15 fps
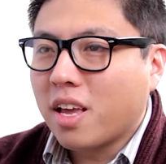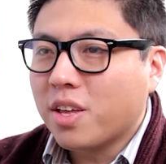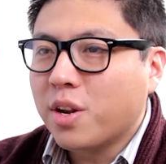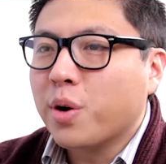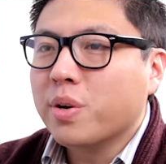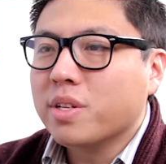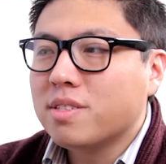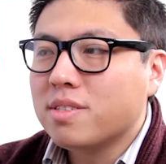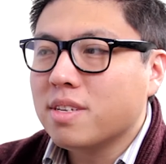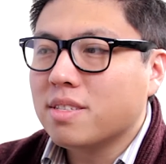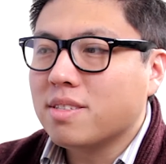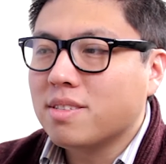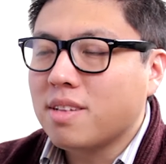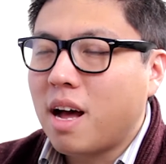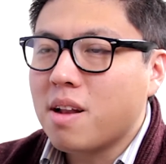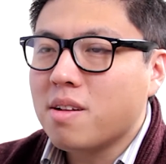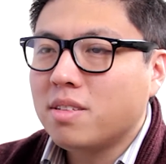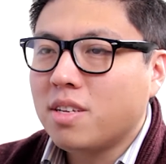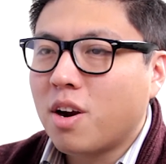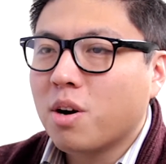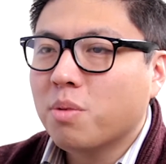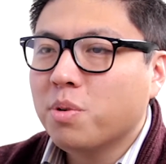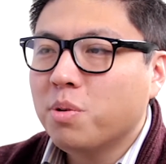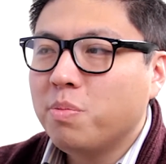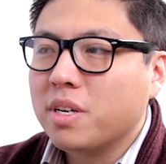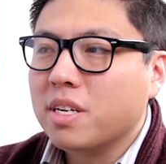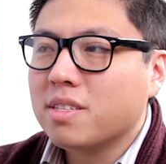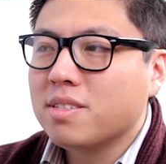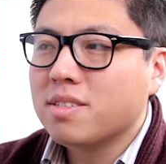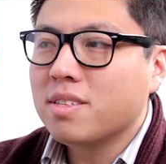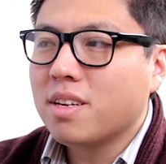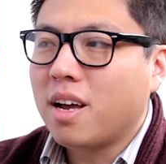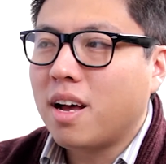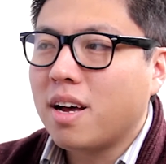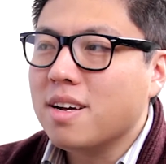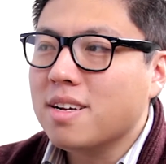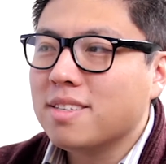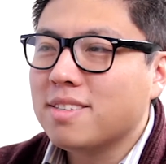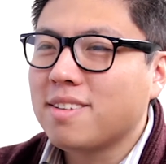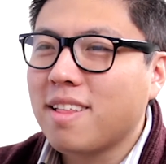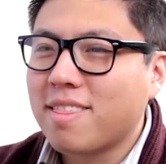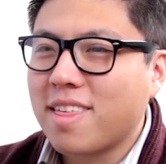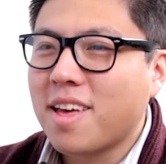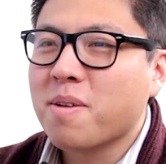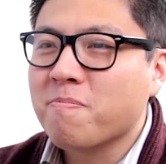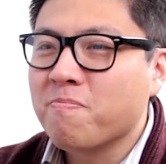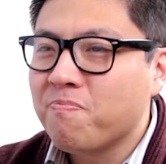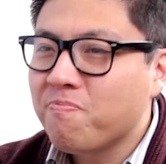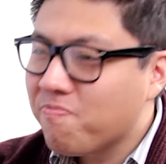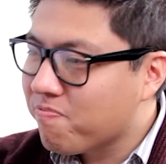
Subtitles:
It's not terrible, but it's not them.